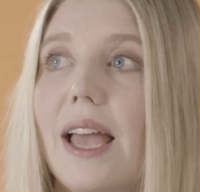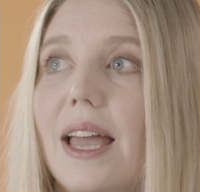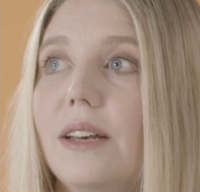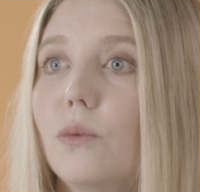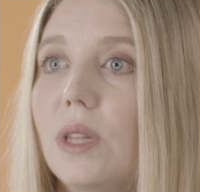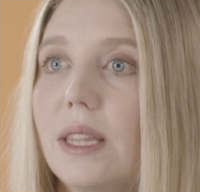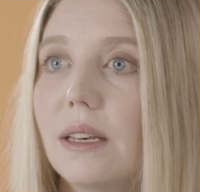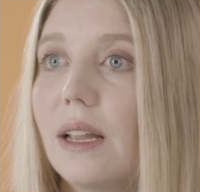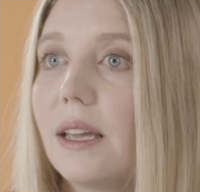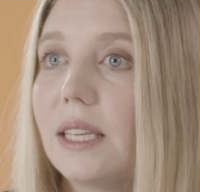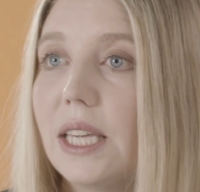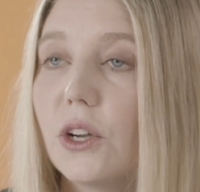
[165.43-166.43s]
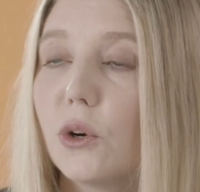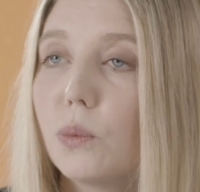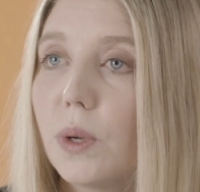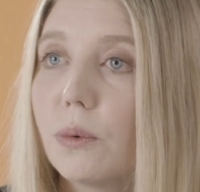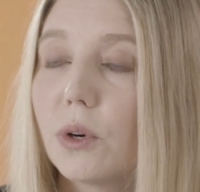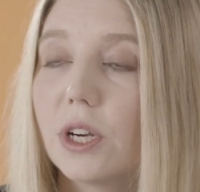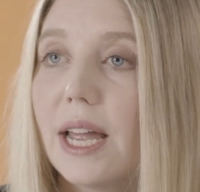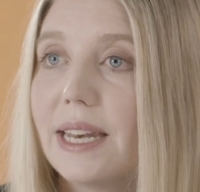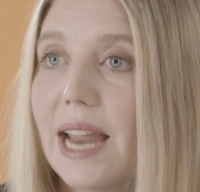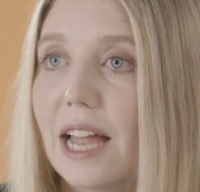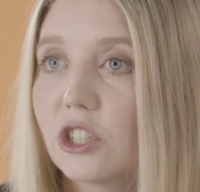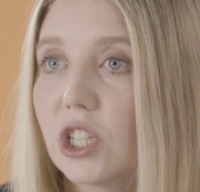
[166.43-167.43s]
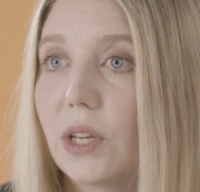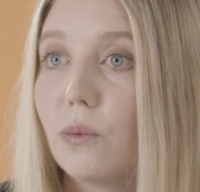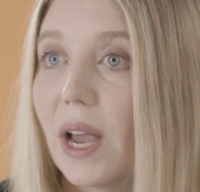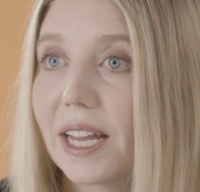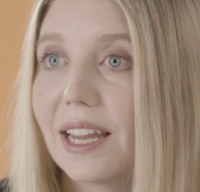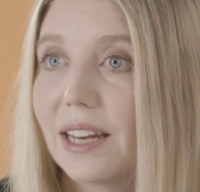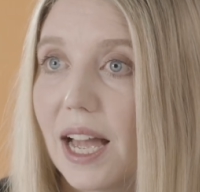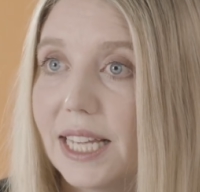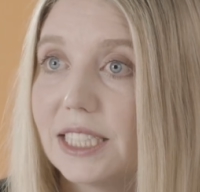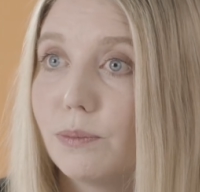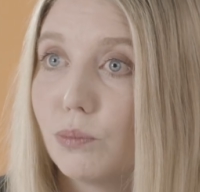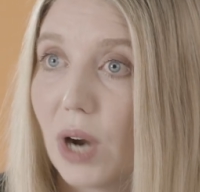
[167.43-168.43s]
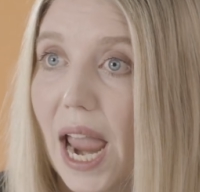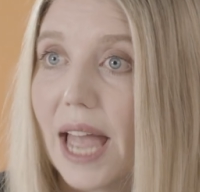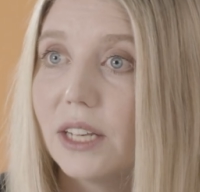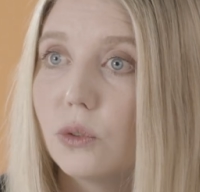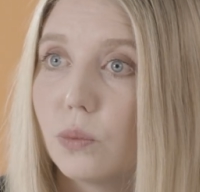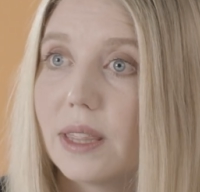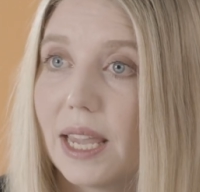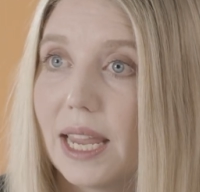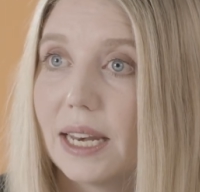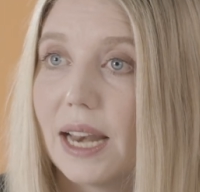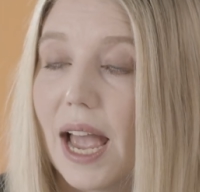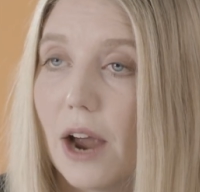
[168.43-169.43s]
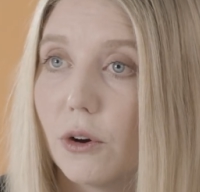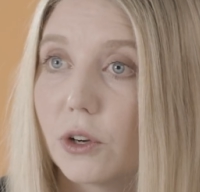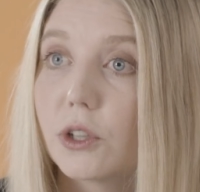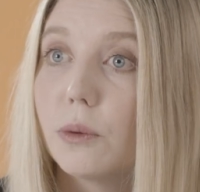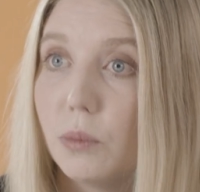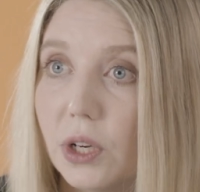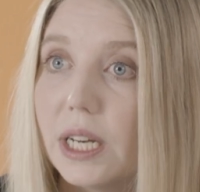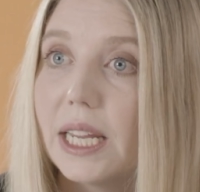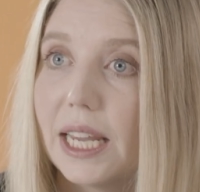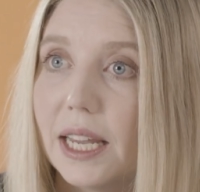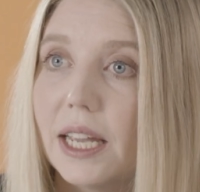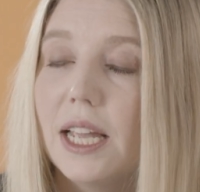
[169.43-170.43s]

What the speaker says: And within a year, we were a nationally recognized brand within our community.